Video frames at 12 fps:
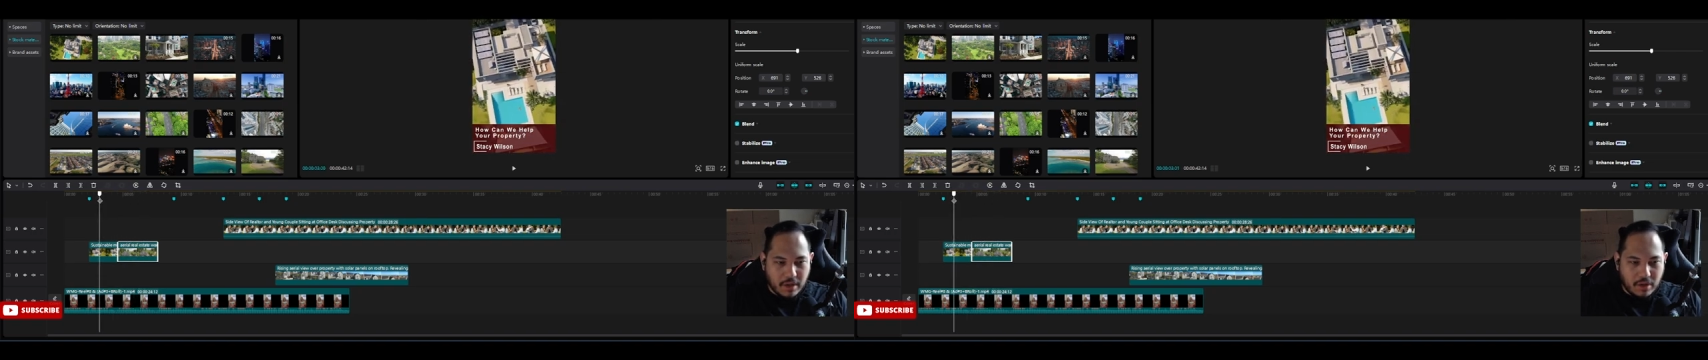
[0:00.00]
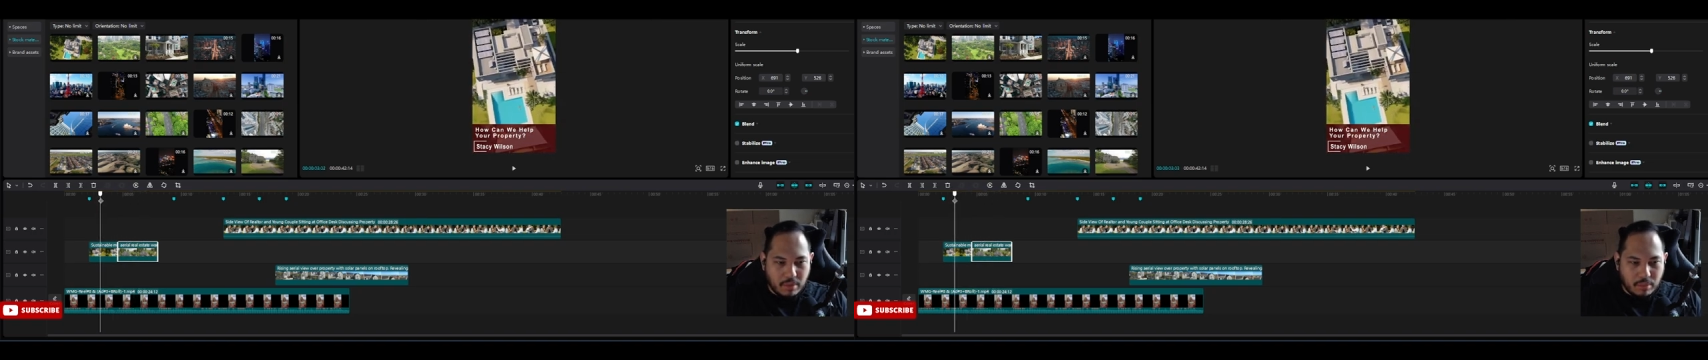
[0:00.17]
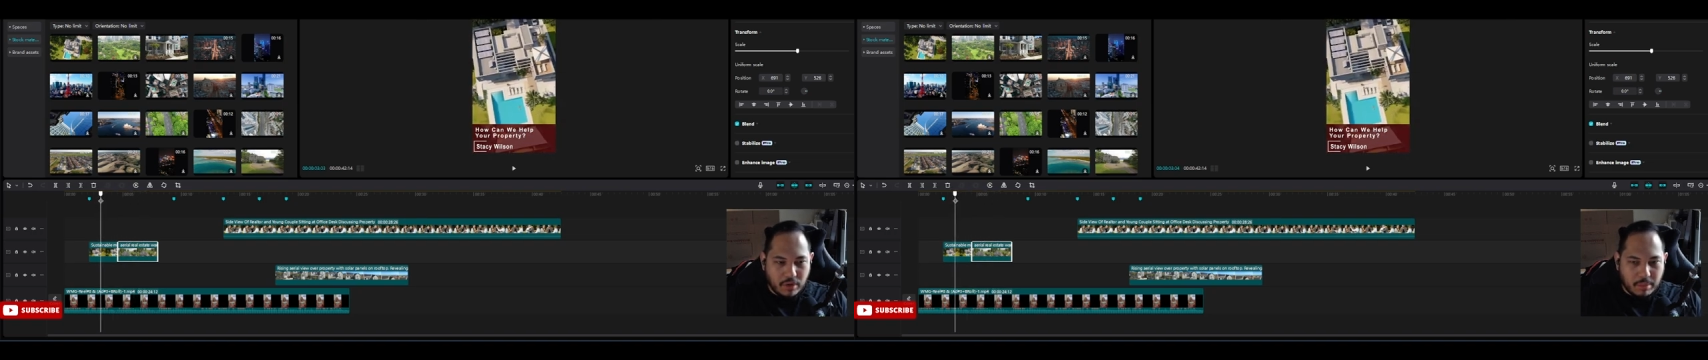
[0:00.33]

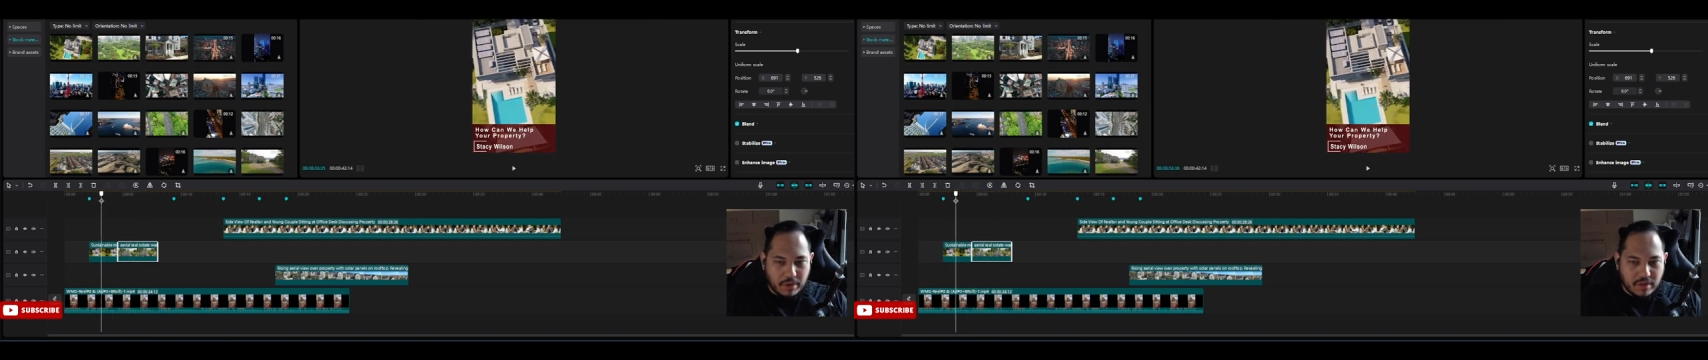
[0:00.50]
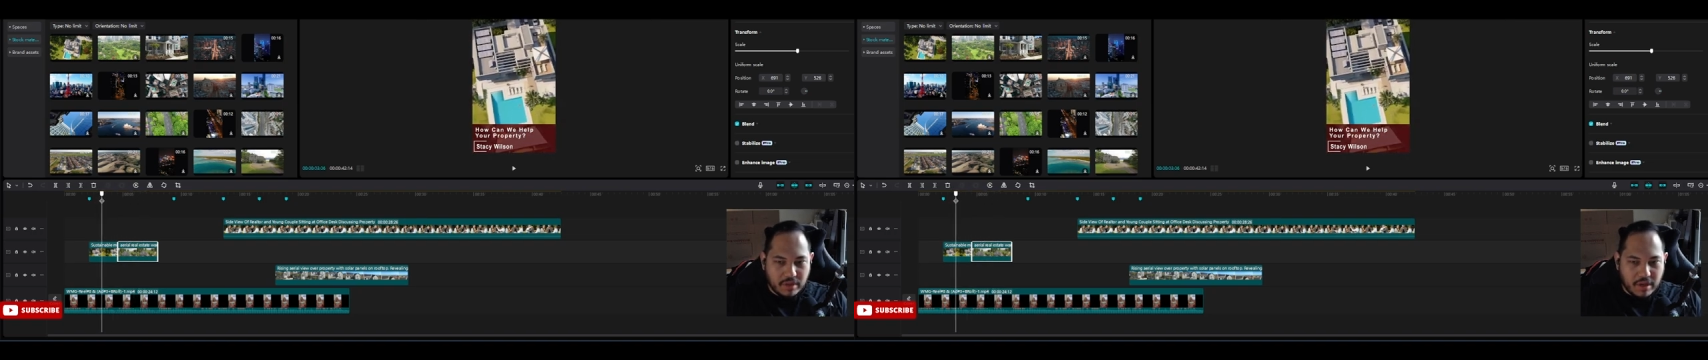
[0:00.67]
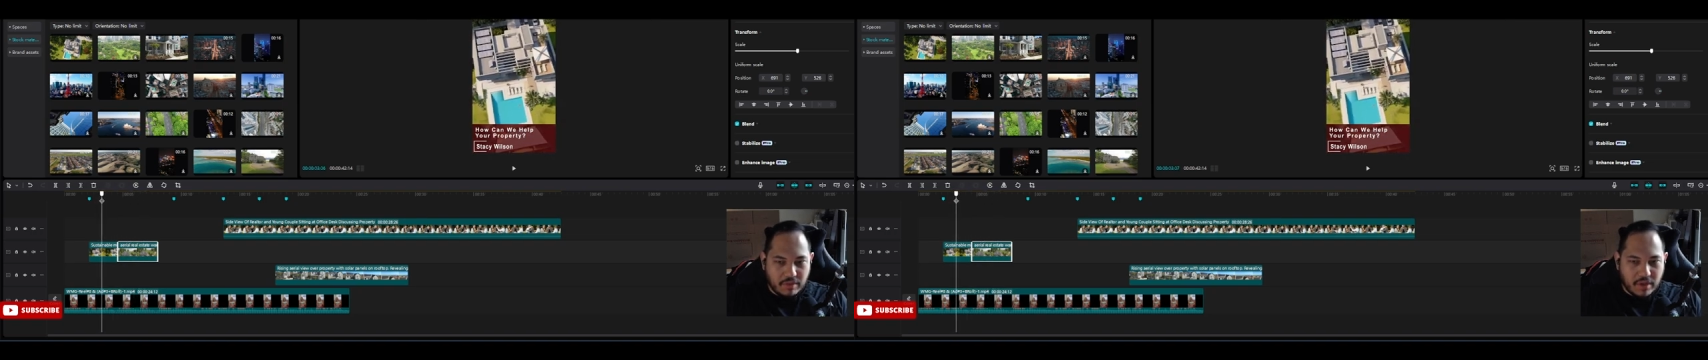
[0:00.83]
oh, properties
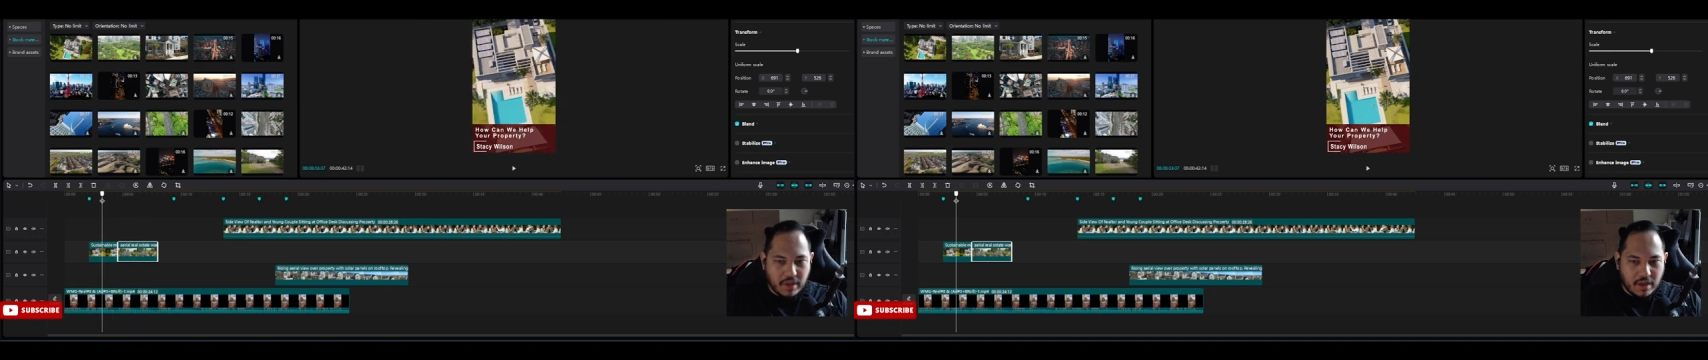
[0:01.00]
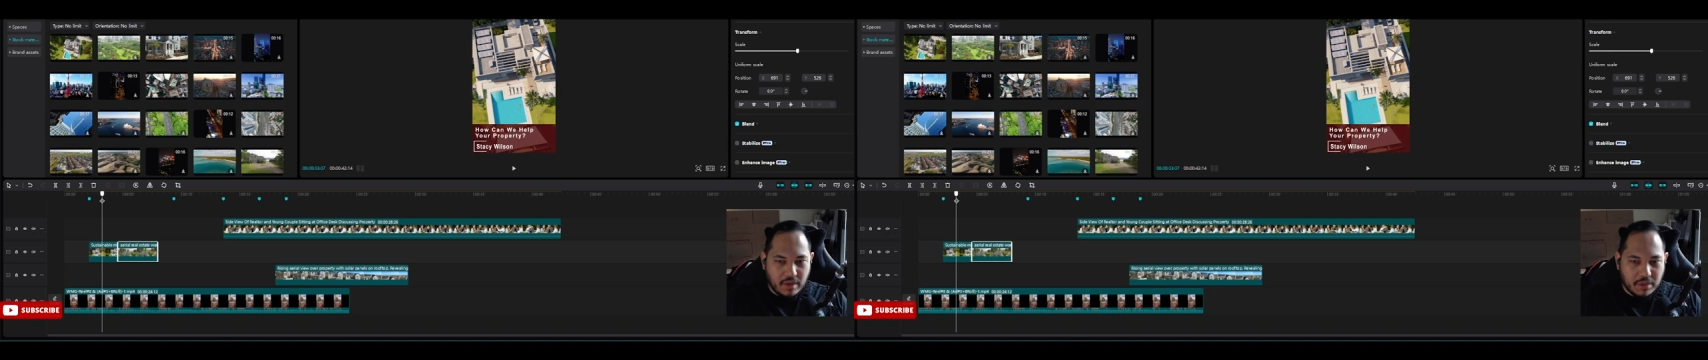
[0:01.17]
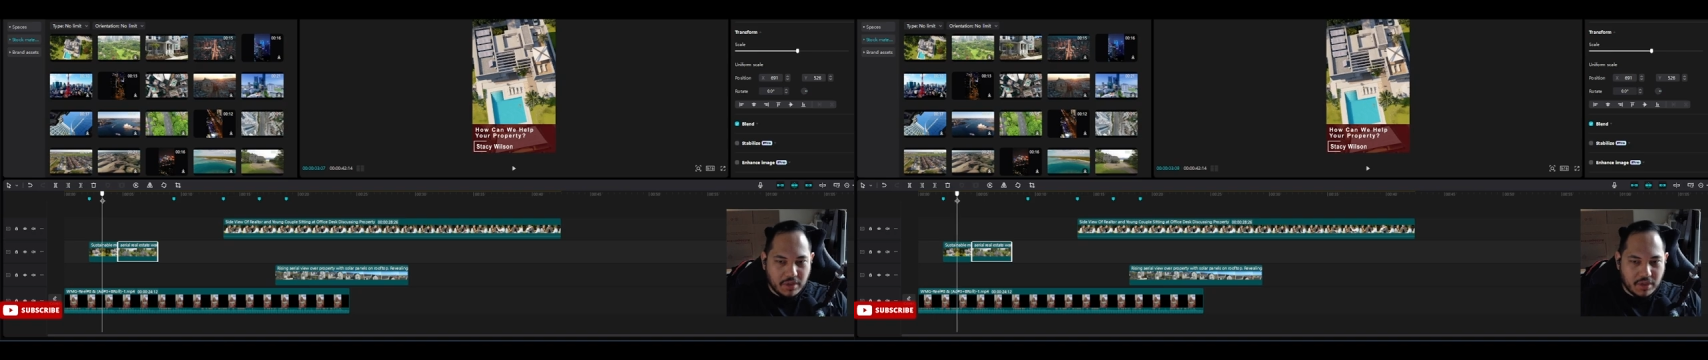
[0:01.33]

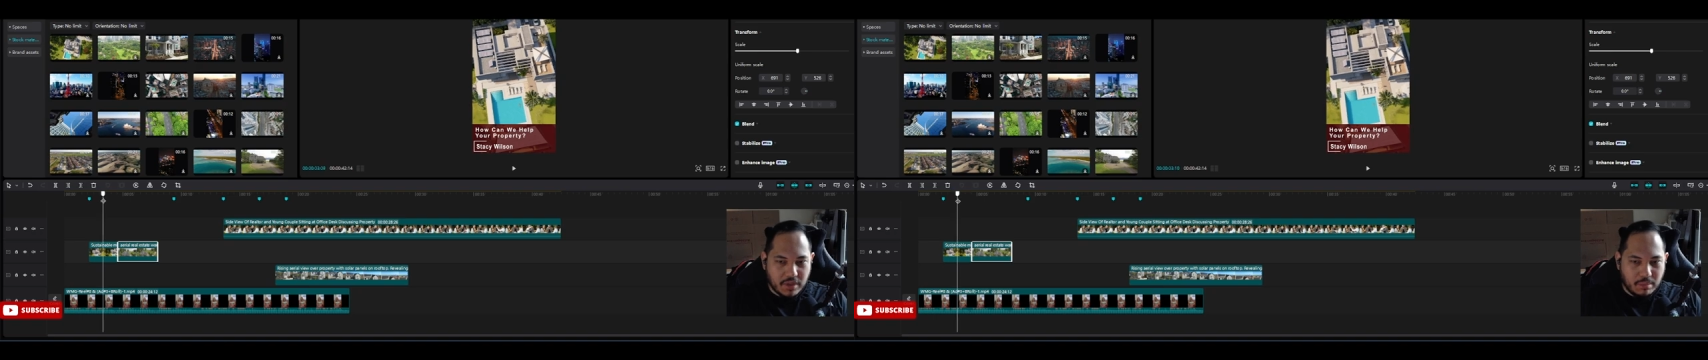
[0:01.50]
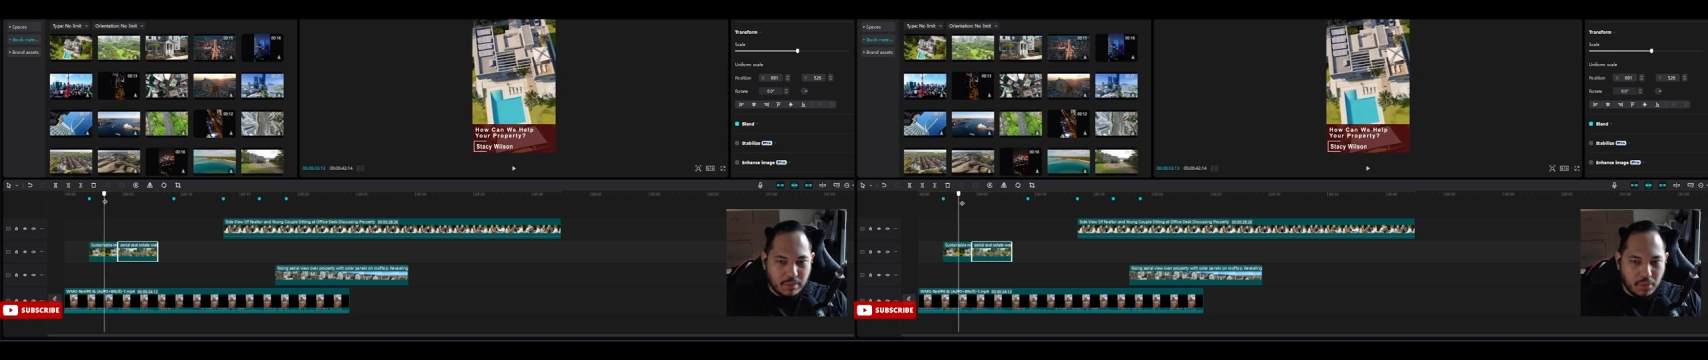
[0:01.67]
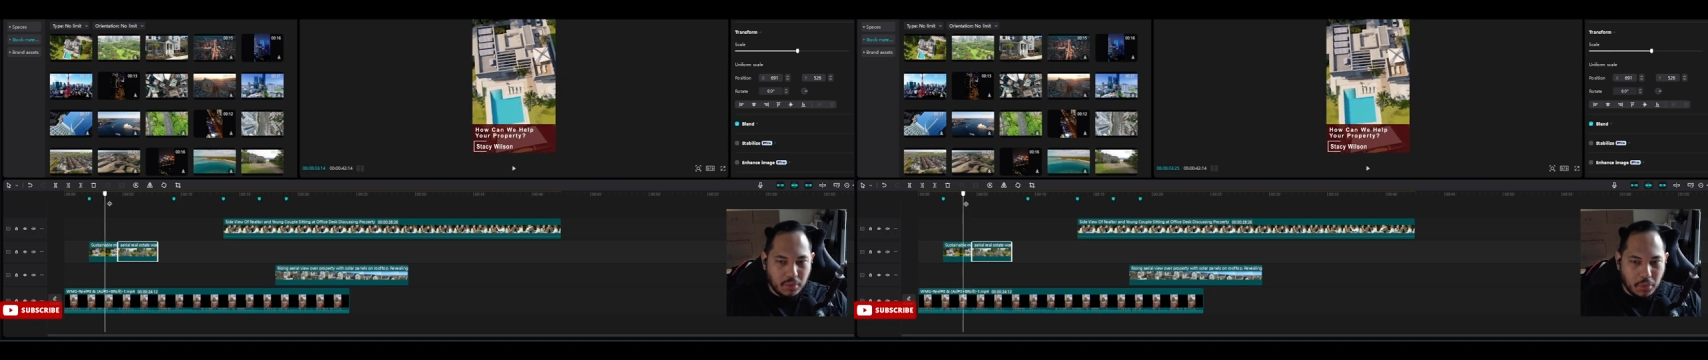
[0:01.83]
advocate, which is the
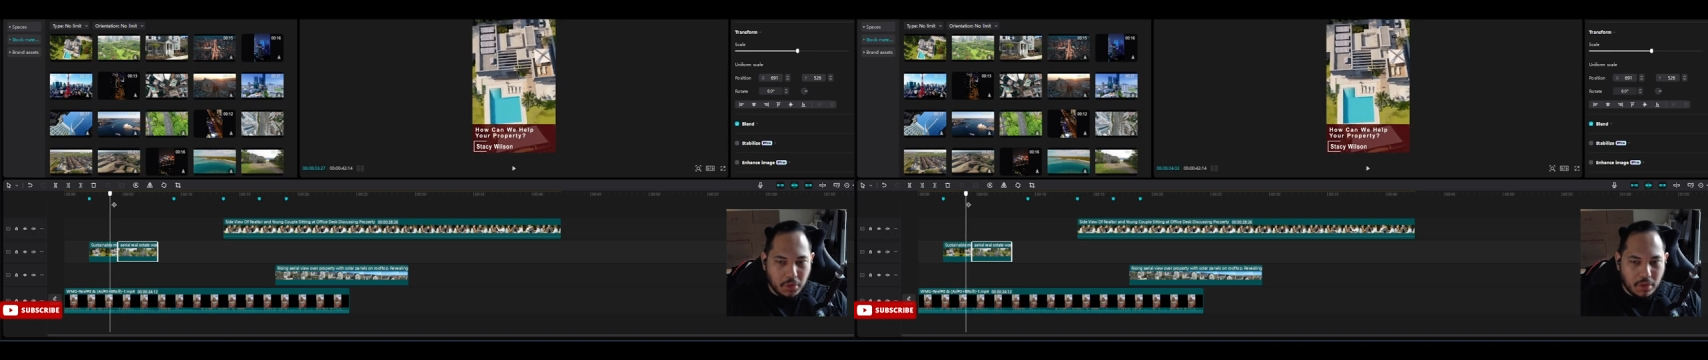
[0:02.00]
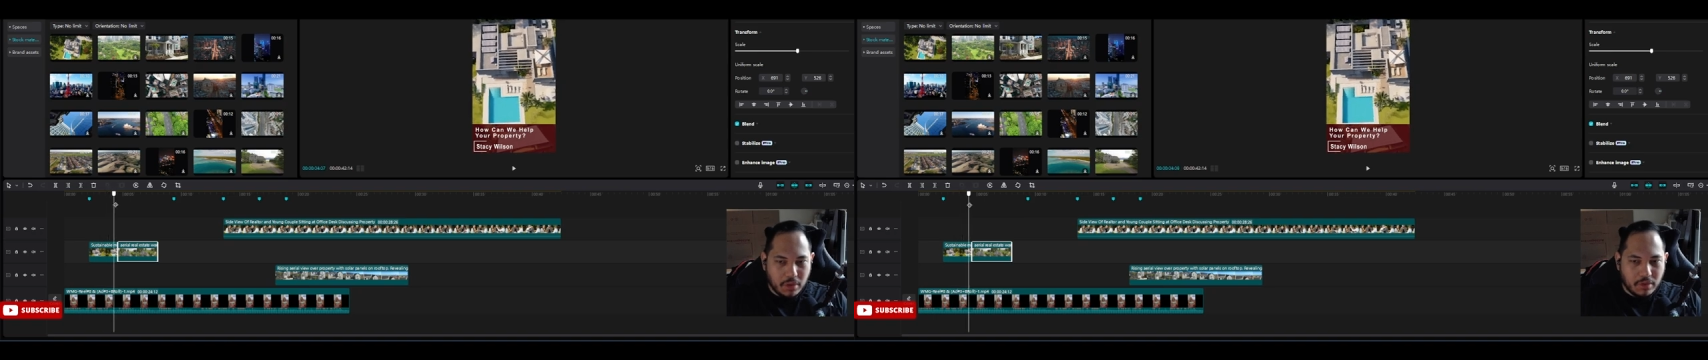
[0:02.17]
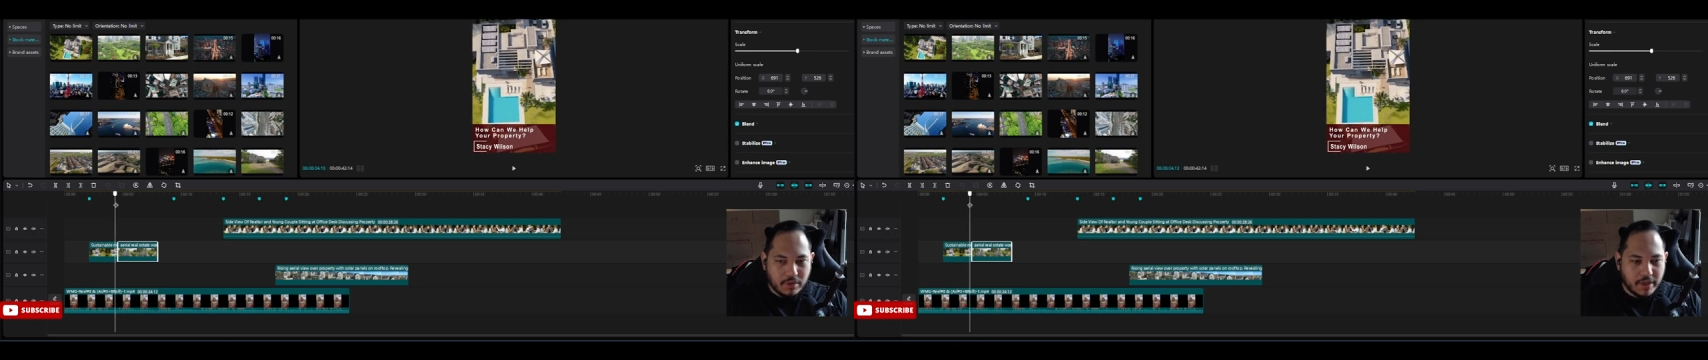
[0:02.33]
pool,
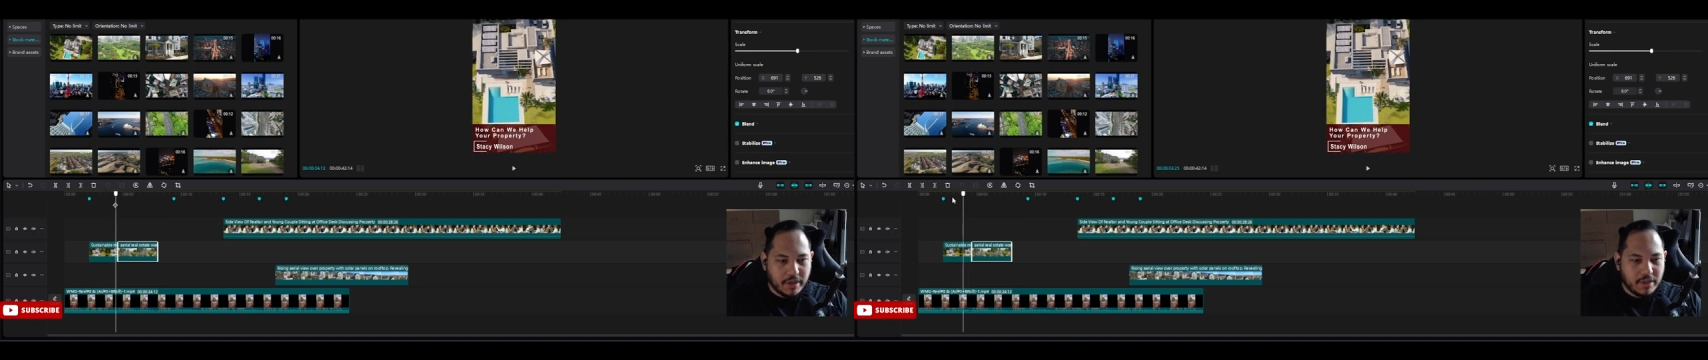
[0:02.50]
right?